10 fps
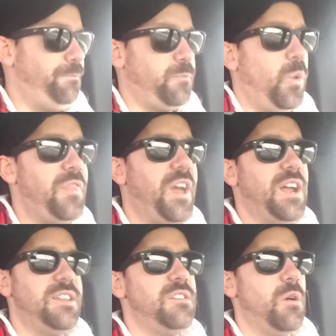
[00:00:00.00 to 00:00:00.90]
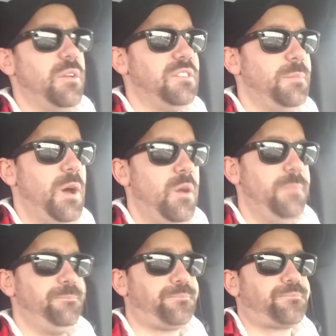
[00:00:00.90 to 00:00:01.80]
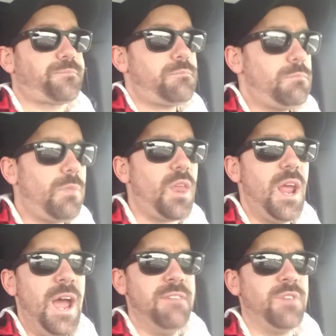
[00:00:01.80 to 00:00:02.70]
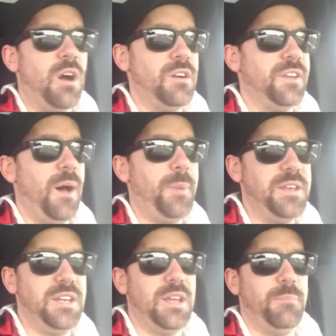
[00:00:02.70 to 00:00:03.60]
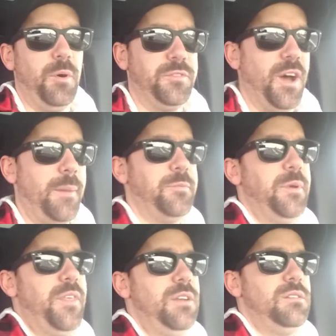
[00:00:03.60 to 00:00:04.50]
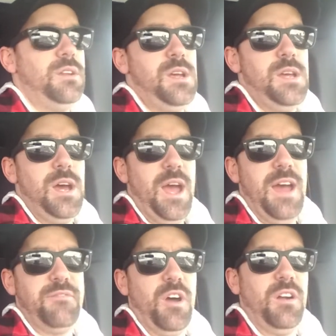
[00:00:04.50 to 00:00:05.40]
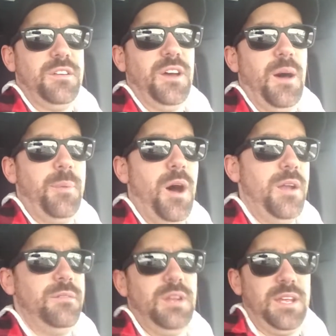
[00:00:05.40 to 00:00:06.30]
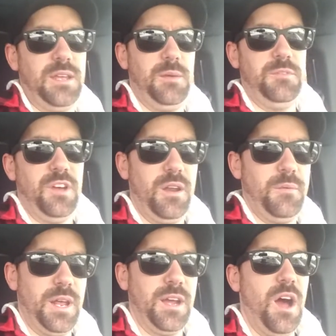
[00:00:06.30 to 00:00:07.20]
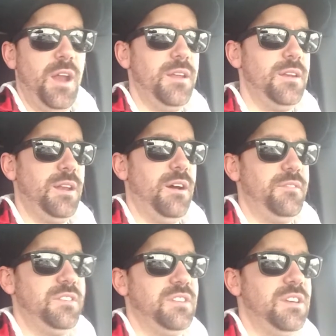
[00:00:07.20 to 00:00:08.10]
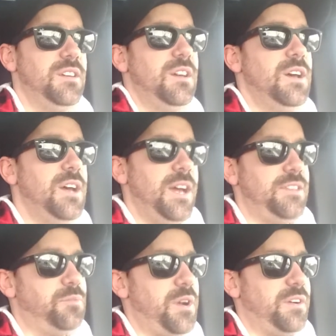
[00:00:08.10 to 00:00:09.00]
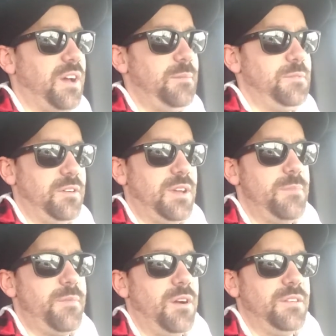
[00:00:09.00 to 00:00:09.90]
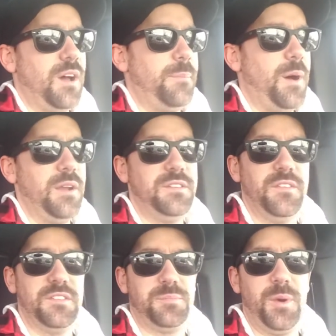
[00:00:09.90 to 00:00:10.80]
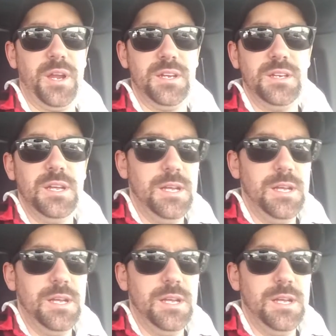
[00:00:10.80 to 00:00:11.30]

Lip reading: One thing I did notice about it, I have the hard top. I did get both tops with it. I have the hard top on. It was on it when I got it, and obviously it's winter time, so I'll keep the hard top on until the spring.